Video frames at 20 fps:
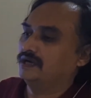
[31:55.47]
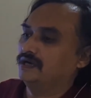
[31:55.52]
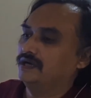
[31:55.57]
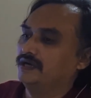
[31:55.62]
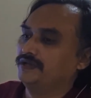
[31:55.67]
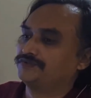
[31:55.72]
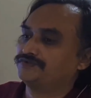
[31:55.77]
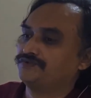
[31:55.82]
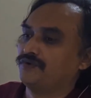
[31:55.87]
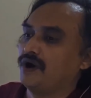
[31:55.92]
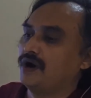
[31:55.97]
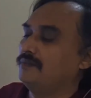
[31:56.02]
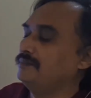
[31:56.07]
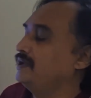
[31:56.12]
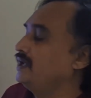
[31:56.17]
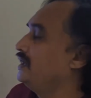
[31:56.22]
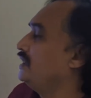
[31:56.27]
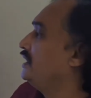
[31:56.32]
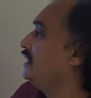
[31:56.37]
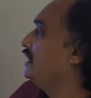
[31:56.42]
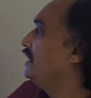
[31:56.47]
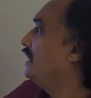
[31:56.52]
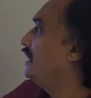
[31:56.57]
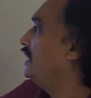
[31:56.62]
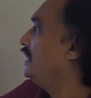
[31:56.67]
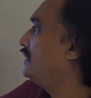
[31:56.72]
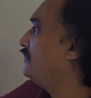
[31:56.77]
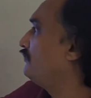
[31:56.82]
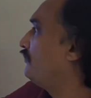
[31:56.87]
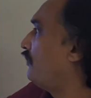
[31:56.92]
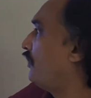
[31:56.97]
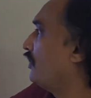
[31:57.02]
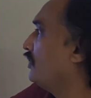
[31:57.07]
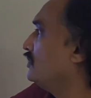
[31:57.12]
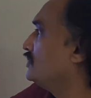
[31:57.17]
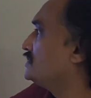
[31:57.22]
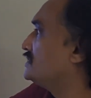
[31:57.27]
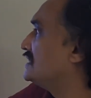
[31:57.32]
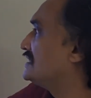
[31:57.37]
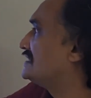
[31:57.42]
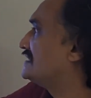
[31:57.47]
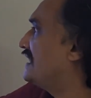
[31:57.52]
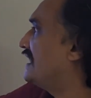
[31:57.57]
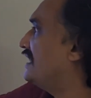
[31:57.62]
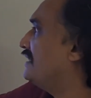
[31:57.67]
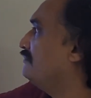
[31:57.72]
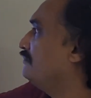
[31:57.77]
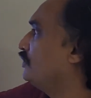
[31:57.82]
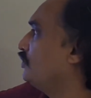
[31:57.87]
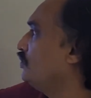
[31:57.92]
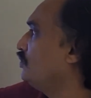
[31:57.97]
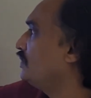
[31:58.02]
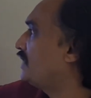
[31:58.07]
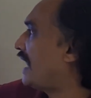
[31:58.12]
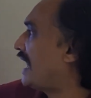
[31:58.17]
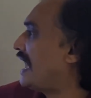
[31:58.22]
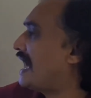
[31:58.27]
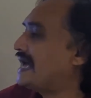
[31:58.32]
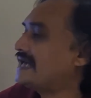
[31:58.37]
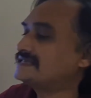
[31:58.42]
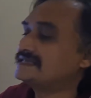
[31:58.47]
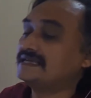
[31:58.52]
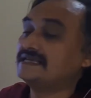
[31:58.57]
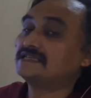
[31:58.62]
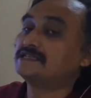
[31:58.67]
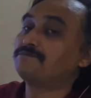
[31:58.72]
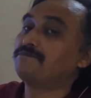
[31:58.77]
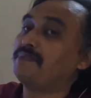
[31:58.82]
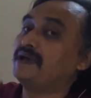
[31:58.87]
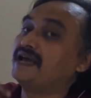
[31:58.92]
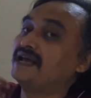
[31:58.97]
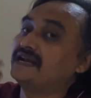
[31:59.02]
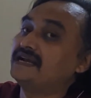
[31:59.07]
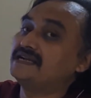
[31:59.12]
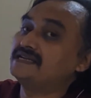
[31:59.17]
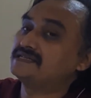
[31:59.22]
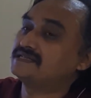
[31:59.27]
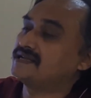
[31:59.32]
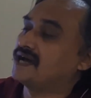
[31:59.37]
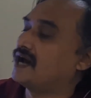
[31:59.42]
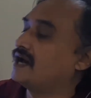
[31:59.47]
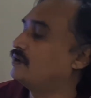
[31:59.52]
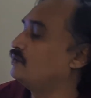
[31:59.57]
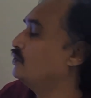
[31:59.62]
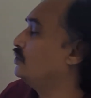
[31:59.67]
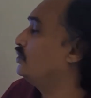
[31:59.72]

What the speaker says: is formed, it follows the same route as its parent star